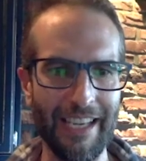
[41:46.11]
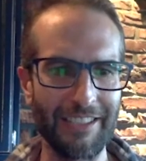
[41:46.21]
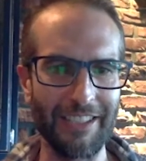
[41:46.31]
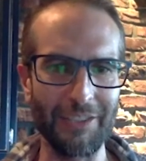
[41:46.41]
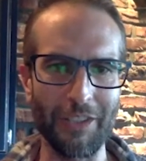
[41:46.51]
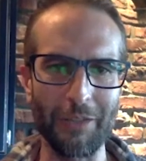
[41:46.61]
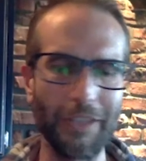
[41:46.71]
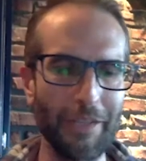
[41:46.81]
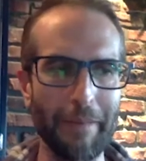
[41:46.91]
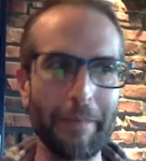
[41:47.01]
So that's like one
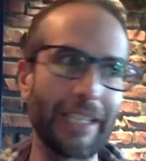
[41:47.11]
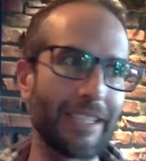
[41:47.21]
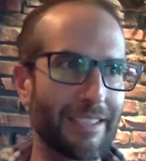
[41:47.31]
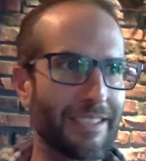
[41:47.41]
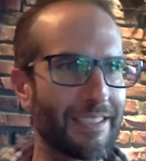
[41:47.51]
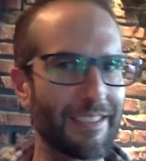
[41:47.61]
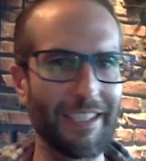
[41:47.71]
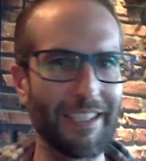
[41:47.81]
of my biggest um,